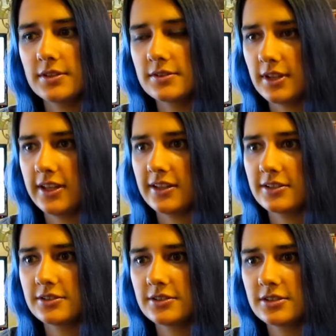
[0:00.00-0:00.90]
like,
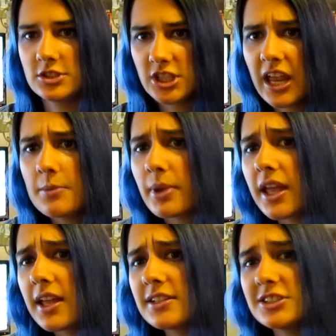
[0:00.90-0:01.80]
she can't
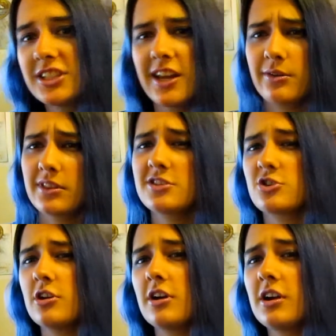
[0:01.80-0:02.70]
paint, she can't really
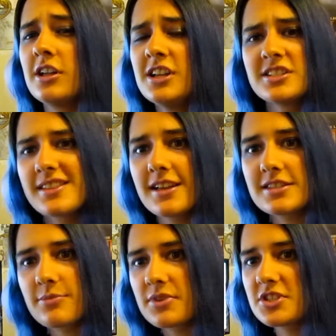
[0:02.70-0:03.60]
draw. It's not
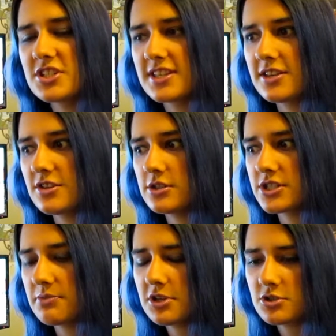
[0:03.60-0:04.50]
something she's into.
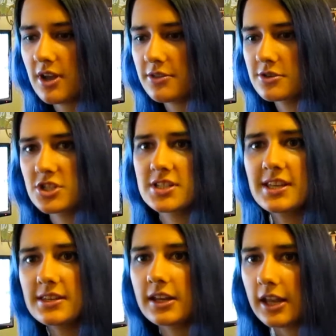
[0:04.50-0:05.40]
She'd much rather just
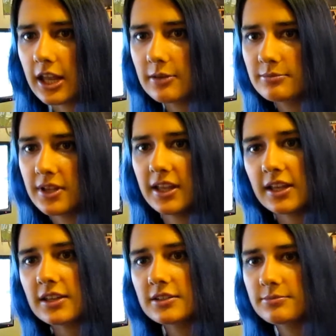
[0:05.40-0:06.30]
get in a game
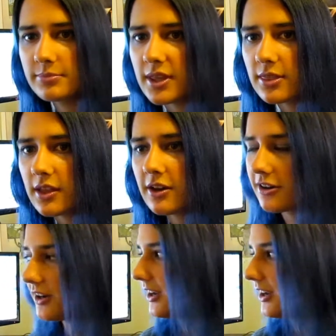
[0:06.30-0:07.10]
and be there.